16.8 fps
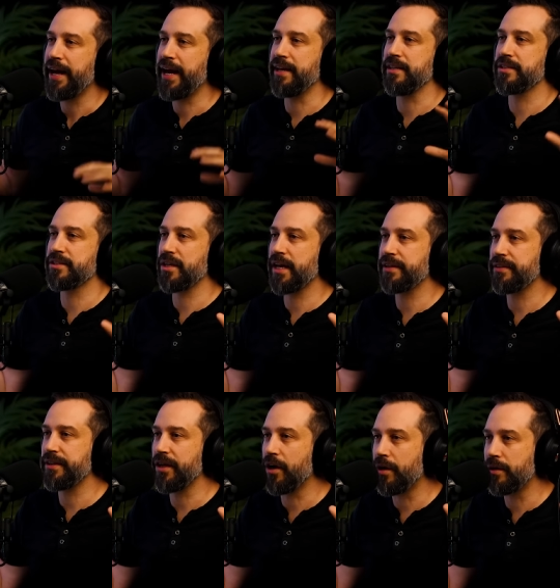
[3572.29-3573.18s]
and it's
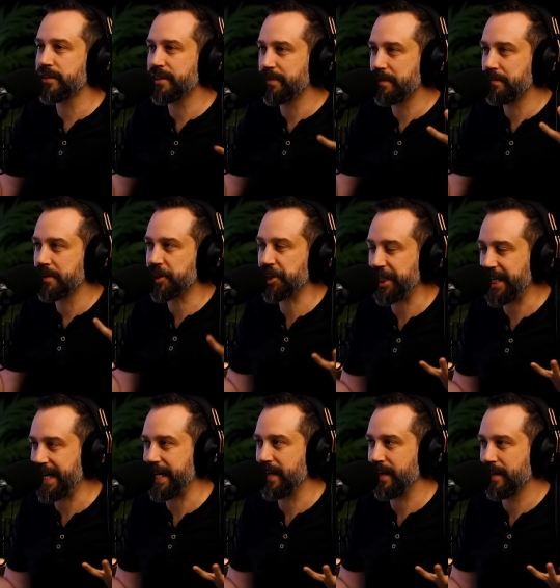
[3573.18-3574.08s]
like the ultimate
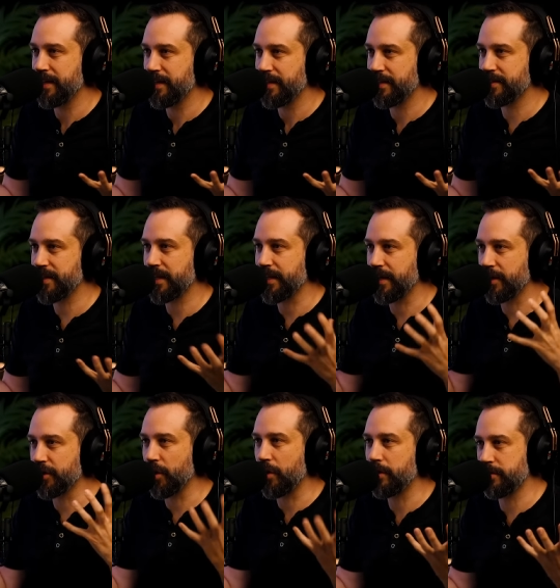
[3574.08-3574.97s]
machine. It's like
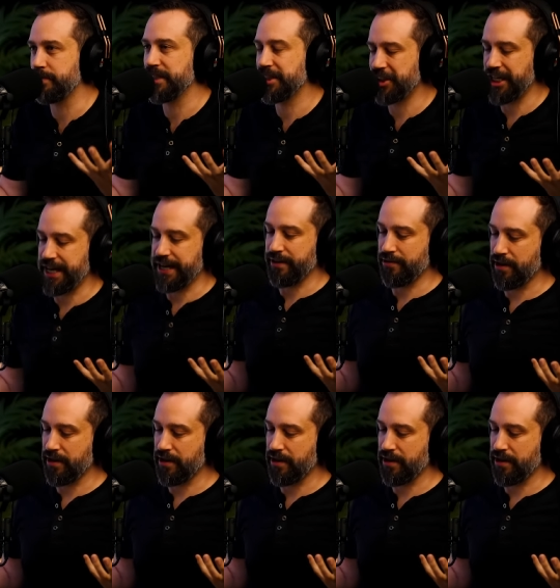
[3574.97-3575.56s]
a god machine.